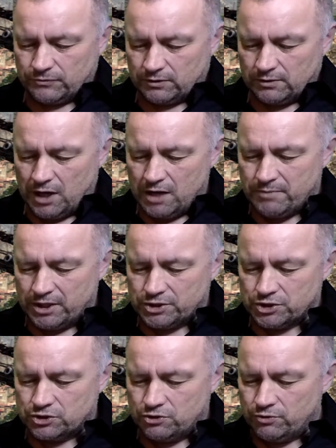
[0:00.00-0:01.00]
I might
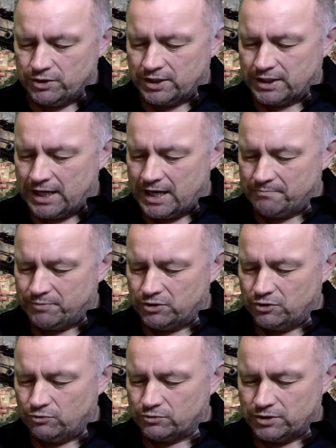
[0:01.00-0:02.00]
just go into camp and
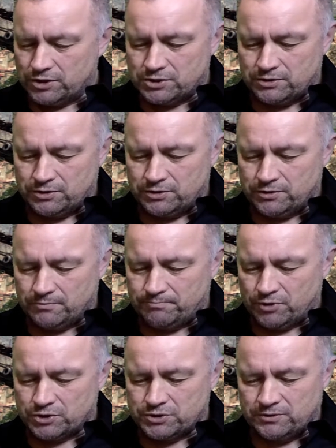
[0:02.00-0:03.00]
note this on your
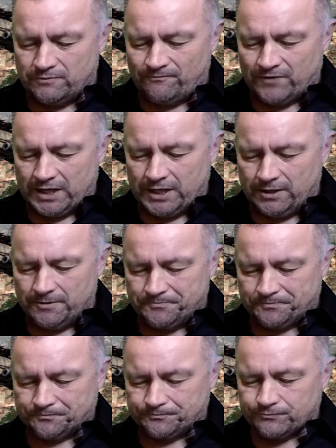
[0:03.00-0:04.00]
personal file.
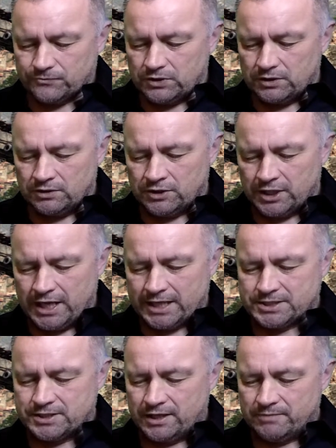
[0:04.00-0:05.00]
The
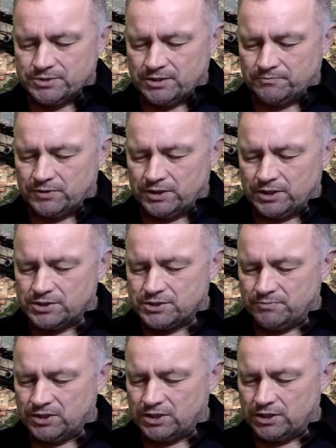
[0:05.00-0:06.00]
next time something needs to
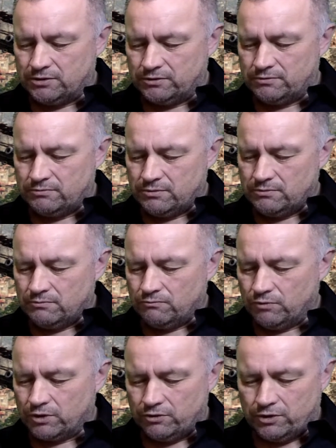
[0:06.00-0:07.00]
be killed,
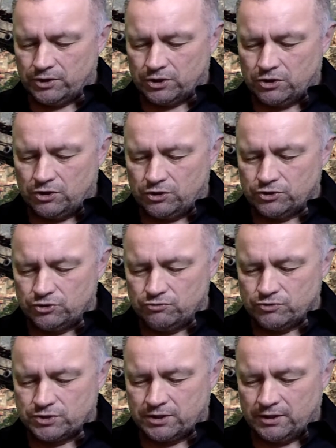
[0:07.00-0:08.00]
we're going to call you,
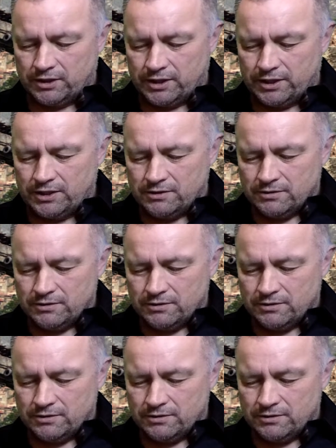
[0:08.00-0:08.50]
Scarletti."